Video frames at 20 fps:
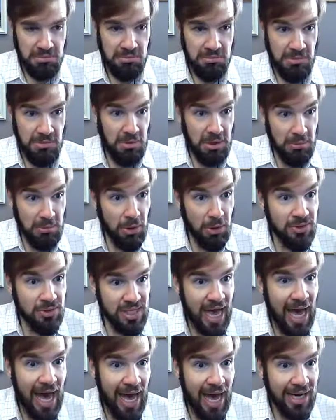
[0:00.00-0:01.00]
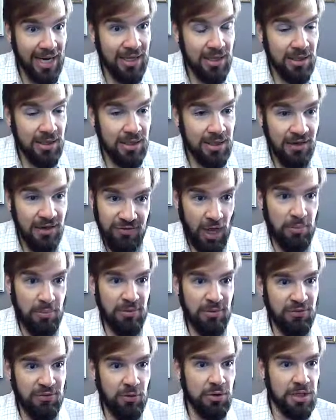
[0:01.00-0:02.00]
I mean, most had, if not
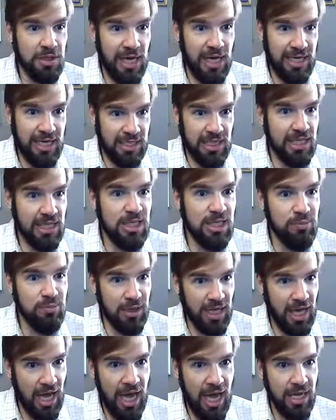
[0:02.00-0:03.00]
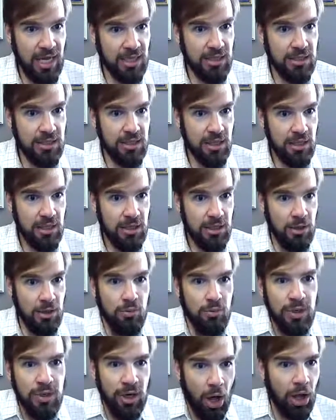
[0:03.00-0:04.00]
before class, at least by the end.
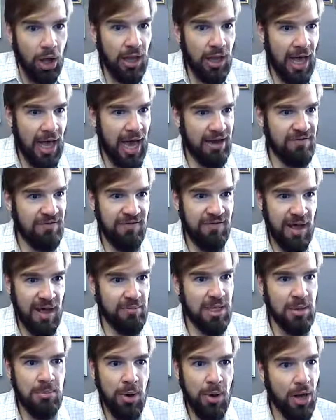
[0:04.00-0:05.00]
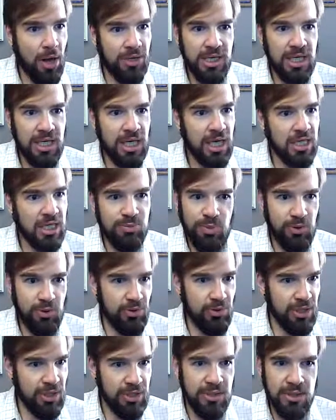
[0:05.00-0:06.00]
We'd all had family bonding
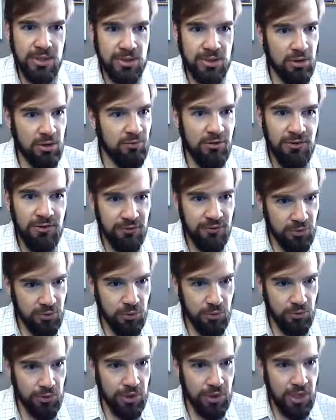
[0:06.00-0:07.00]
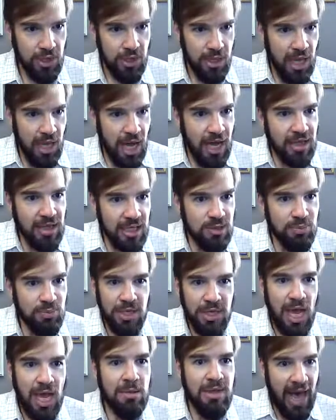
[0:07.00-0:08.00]
experiences over food, and this
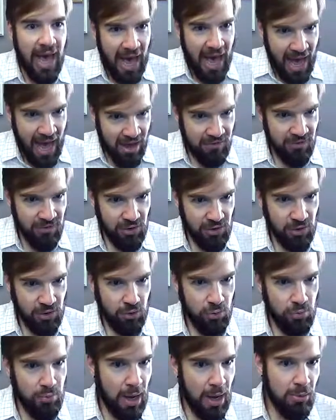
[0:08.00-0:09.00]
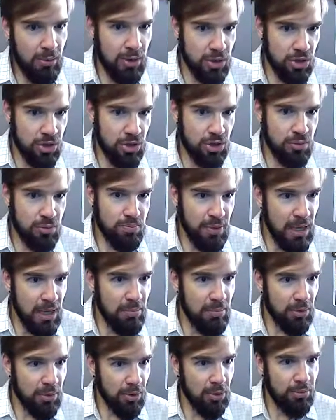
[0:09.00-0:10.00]
became the avenue by which
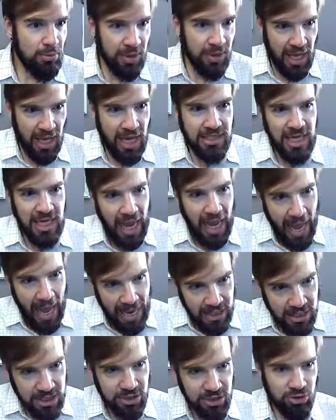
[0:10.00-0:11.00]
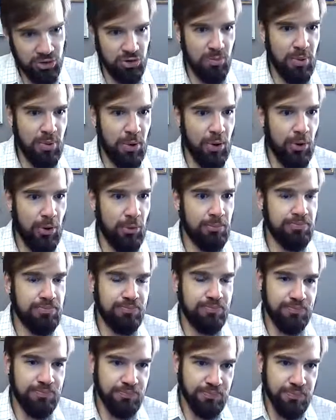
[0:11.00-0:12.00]
people began to enter the poem.
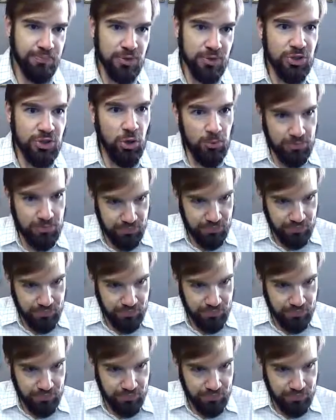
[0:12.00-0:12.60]
So,